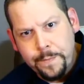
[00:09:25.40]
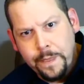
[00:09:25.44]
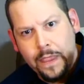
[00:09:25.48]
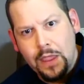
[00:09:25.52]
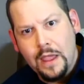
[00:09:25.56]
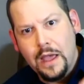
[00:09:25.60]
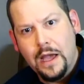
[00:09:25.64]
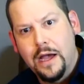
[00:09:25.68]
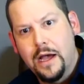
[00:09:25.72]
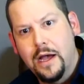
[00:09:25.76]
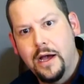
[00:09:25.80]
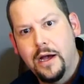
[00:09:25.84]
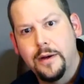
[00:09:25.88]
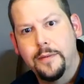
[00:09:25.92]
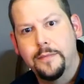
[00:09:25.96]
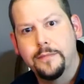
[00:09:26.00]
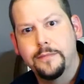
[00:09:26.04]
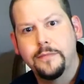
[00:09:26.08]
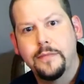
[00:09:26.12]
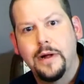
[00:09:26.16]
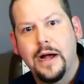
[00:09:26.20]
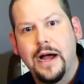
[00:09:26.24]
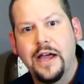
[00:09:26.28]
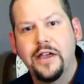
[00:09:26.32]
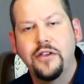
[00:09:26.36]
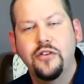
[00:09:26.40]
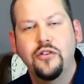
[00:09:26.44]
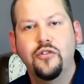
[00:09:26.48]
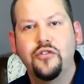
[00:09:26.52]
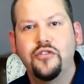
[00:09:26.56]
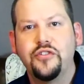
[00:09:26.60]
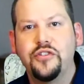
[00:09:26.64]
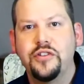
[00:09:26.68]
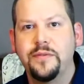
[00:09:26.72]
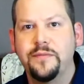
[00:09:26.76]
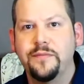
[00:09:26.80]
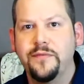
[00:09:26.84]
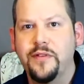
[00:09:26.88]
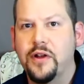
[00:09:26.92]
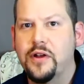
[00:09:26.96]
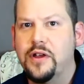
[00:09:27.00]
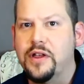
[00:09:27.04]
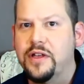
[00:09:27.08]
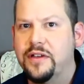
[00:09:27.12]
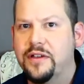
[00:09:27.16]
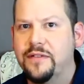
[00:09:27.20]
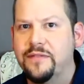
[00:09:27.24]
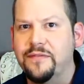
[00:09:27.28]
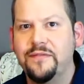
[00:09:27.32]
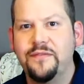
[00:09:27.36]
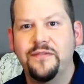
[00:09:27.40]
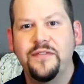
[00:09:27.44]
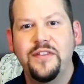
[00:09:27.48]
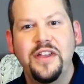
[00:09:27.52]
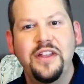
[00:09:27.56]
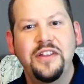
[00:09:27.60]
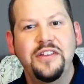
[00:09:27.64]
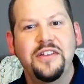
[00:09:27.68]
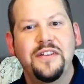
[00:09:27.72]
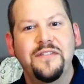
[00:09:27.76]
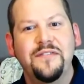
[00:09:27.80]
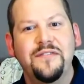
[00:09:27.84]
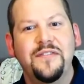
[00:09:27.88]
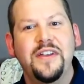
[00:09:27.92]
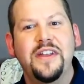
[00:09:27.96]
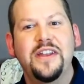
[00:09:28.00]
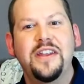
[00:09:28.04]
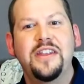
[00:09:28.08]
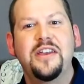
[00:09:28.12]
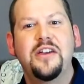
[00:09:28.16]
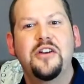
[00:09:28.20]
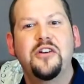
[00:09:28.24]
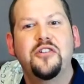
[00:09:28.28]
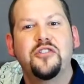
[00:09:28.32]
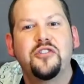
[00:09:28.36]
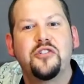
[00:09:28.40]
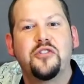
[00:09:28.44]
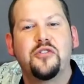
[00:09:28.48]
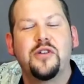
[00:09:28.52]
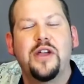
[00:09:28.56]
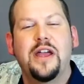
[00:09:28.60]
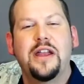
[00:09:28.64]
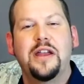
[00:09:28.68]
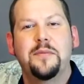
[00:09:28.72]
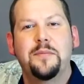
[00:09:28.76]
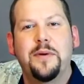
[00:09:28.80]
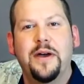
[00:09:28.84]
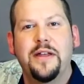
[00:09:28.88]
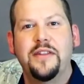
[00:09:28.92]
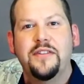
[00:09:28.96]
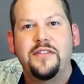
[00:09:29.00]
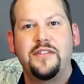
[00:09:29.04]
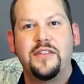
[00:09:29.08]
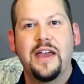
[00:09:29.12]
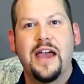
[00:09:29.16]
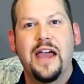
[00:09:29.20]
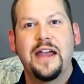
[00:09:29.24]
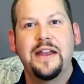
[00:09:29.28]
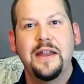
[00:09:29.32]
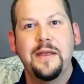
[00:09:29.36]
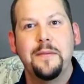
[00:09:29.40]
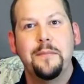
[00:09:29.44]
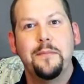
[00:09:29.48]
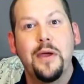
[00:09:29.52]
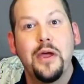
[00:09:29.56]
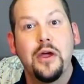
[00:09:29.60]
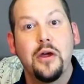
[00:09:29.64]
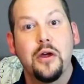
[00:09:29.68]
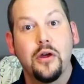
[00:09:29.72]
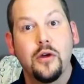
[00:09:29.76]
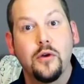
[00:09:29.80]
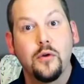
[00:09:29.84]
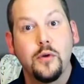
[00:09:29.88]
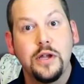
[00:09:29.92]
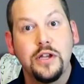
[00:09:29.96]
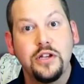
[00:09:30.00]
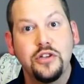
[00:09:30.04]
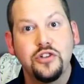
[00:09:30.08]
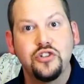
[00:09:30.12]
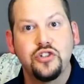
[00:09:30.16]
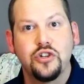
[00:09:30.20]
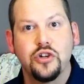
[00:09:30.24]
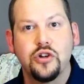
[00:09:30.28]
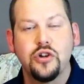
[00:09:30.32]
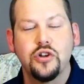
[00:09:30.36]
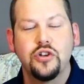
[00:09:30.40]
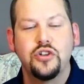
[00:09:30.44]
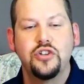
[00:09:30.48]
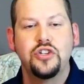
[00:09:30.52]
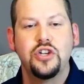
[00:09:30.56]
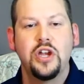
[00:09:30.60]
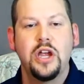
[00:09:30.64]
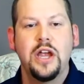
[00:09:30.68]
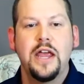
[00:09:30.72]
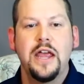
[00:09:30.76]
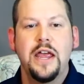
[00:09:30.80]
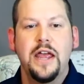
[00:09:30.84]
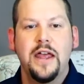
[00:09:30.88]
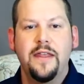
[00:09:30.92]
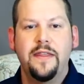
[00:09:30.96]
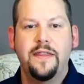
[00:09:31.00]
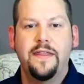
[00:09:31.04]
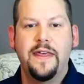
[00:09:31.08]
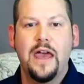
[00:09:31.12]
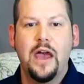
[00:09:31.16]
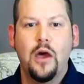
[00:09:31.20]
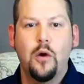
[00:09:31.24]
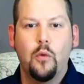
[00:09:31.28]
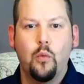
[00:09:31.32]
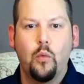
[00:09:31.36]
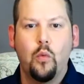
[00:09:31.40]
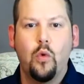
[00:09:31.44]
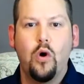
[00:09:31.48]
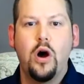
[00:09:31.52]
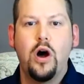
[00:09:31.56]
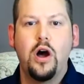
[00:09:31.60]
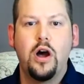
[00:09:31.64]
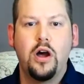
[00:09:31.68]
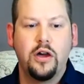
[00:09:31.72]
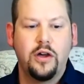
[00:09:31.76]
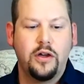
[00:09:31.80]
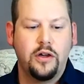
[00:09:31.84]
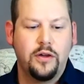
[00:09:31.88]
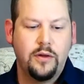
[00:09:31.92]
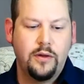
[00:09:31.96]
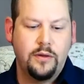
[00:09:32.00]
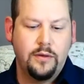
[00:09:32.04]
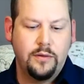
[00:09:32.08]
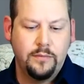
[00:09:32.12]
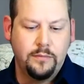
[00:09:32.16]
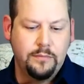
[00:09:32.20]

I used some very convenient videos created by this guy named Peregrine Church that walk